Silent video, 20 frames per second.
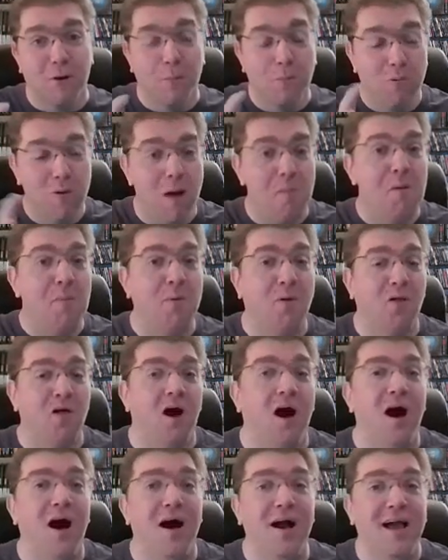a probable
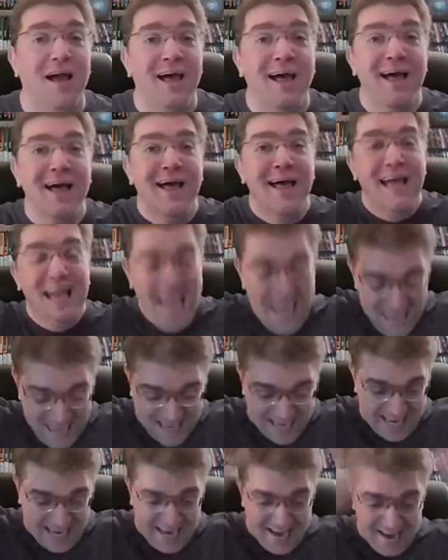hug,
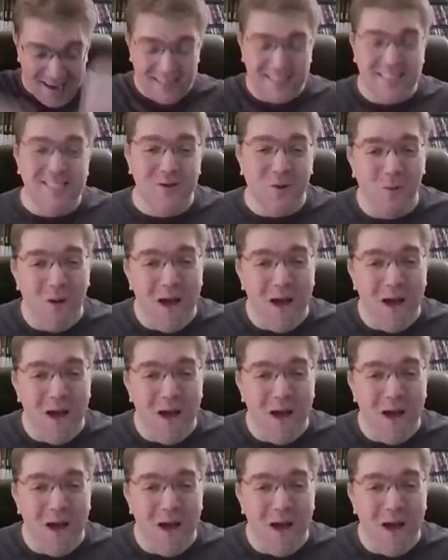it cuts away.